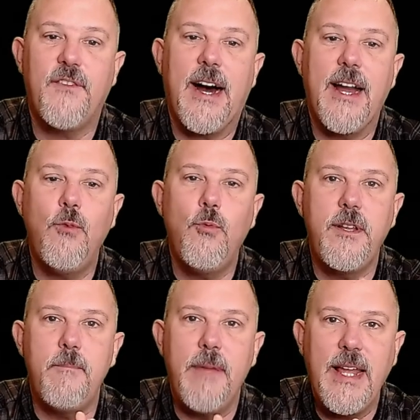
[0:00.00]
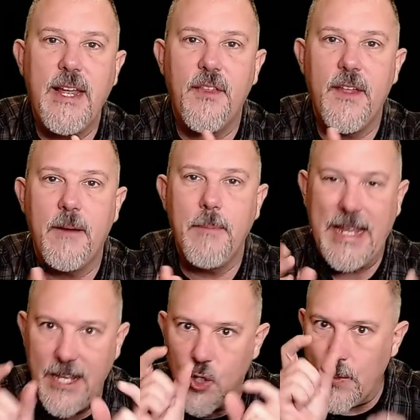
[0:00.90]
I would make them
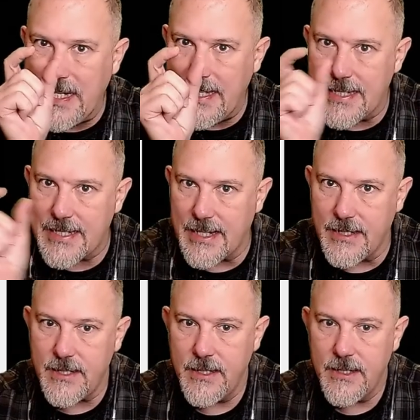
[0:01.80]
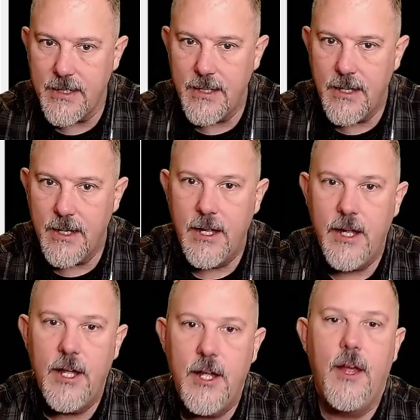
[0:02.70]
equidistant,
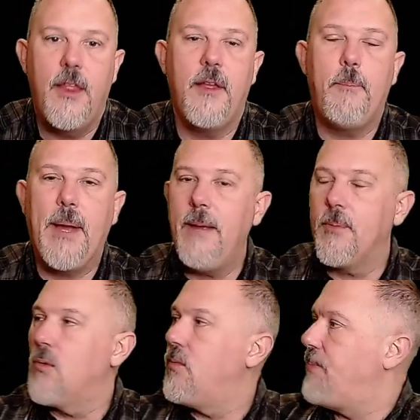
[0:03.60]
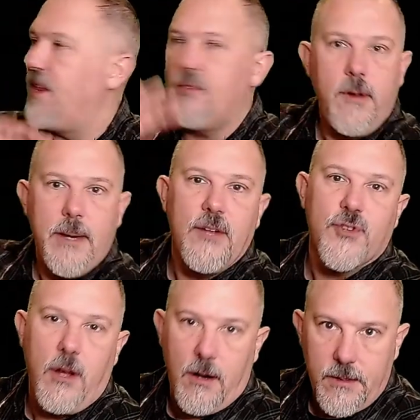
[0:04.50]
the paper would be three miles
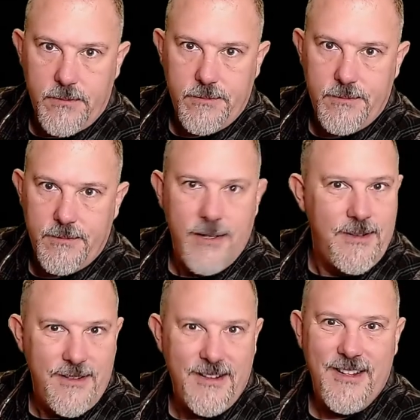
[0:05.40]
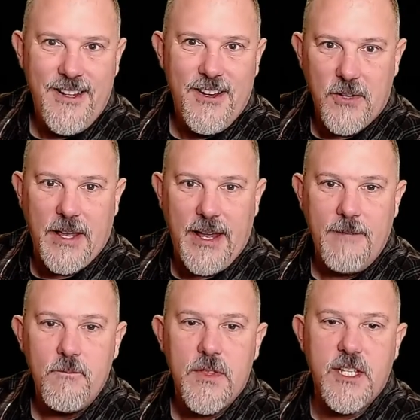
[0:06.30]
long. Okay,
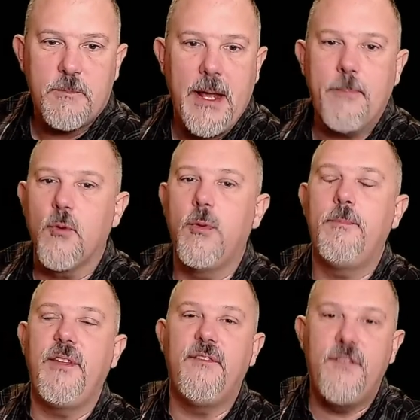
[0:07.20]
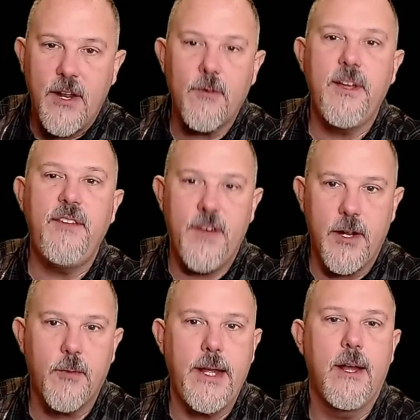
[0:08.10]
this paper would be very,
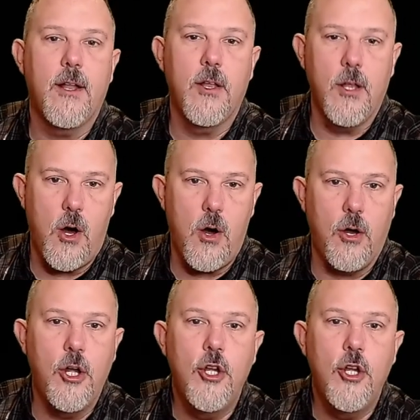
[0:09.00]
very long.